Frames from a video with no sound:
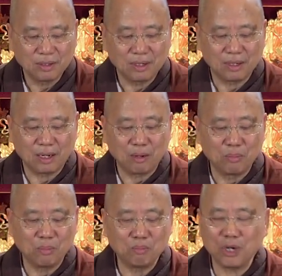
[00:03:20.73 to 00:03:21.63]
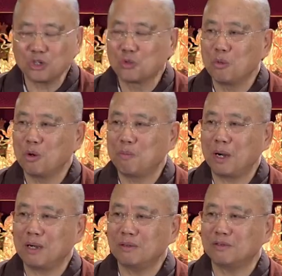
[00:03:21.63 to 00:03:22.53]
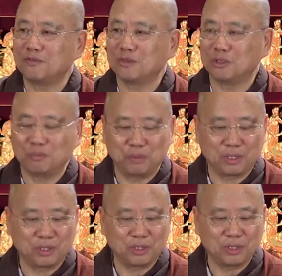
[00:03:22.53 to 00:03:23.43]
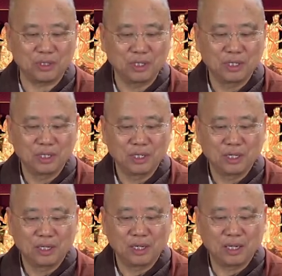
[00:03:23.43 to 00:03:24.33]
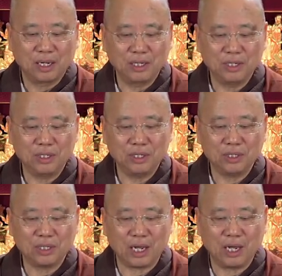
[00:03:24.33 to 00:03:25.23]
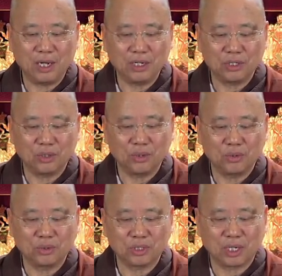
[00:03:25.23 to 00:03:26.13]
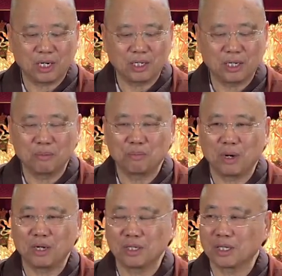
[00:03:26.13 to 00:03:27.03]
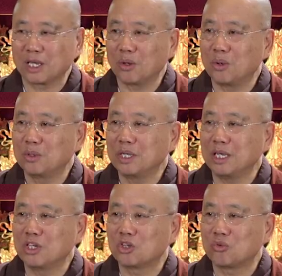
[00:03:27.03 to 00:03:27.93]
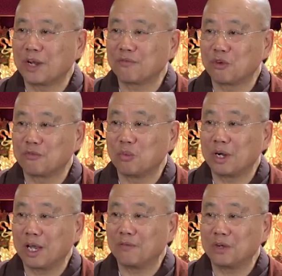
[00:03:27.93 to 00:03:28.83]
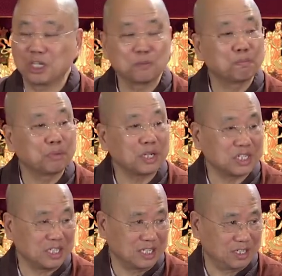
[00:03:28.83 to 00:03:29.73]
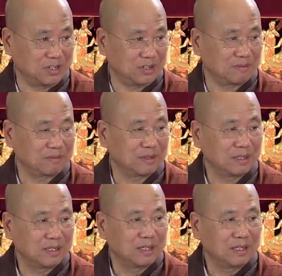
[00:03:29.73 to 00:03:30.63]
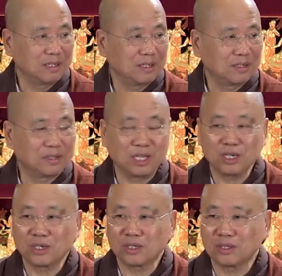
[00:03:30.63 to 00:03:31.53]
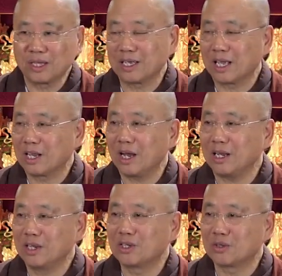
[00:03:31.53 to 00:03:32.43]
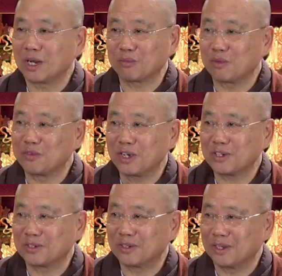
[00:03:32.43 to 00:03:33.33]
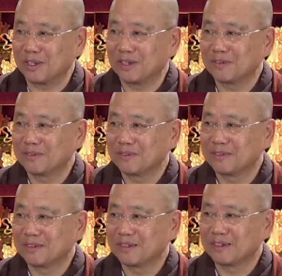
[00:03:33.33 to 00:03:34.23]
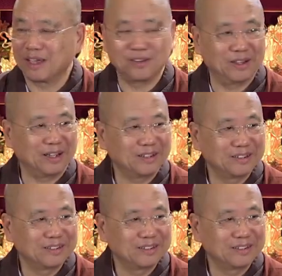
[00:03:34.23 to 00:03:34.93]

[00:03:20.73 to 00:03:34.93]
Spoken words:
are much more powerful because ears, eyes, nose, tongue, and body can only interact with whatever is present. They cannot interact with yesterday, can they?